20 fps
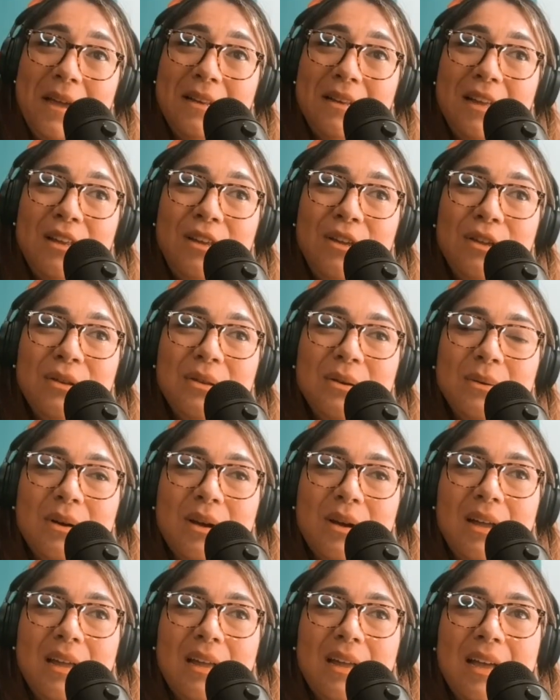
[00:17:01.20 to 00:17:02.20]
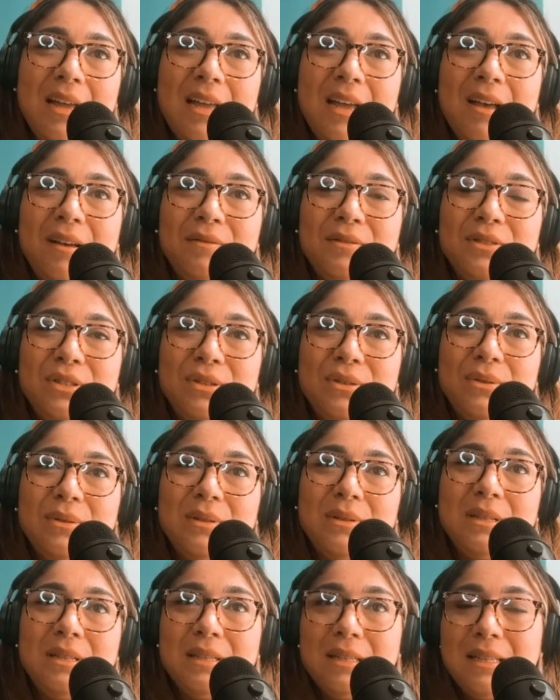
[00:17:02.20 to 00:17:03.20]
and I have
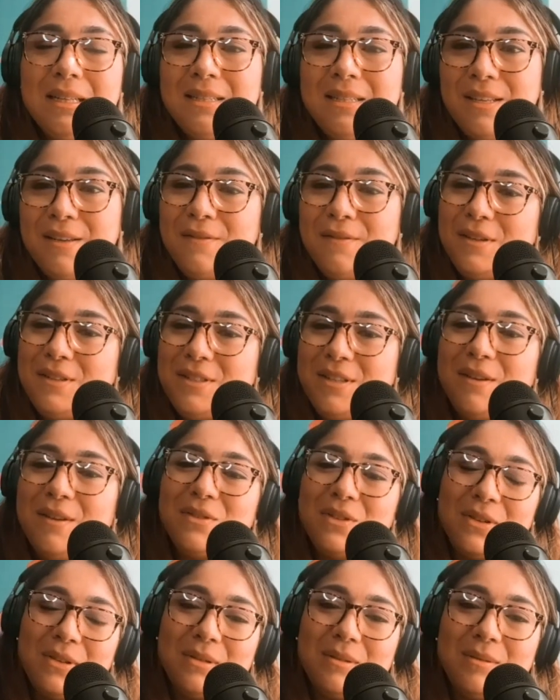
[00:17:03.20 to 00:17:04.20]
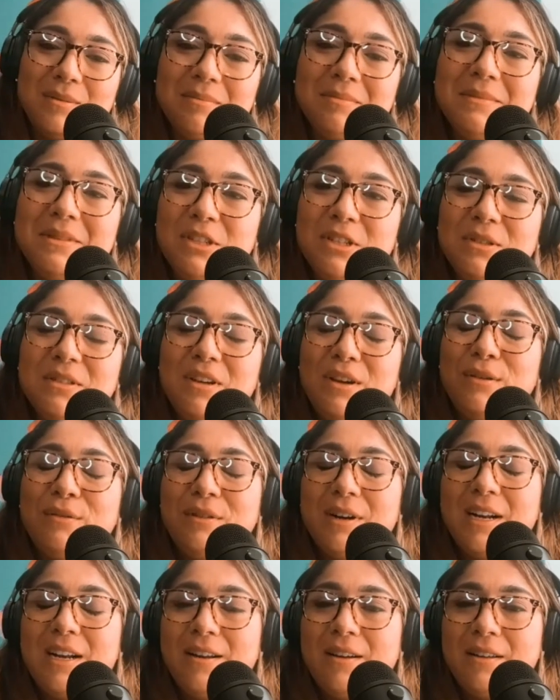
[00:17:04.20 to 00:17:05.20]
to let's give ourselves a little
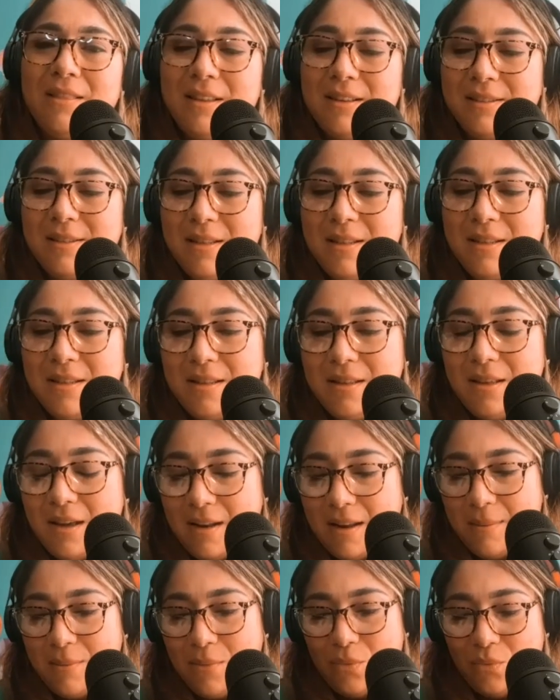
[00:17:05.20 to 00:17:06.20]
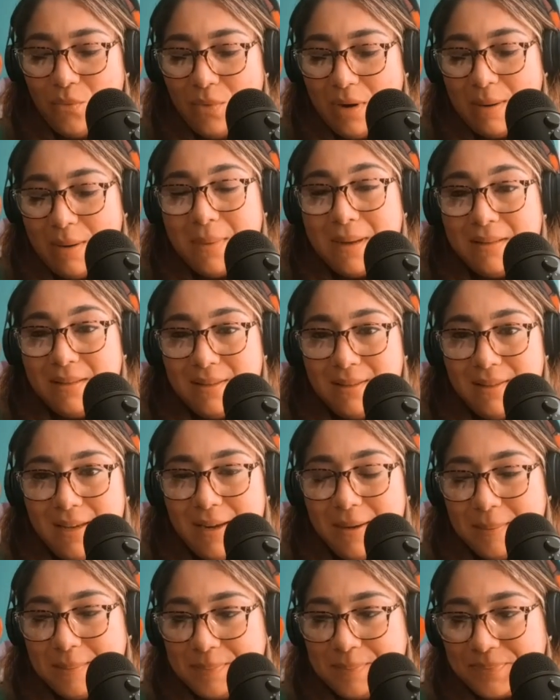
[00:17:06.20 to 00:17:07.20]
credit on this and where I'm about to
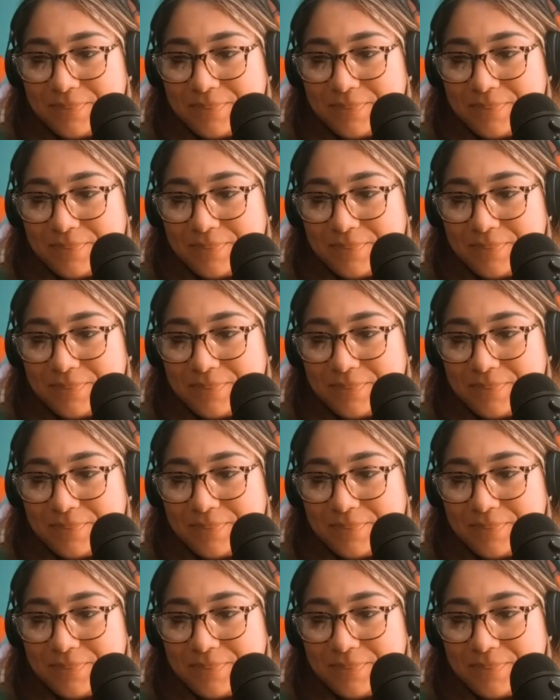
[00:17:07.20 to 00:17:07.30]
say.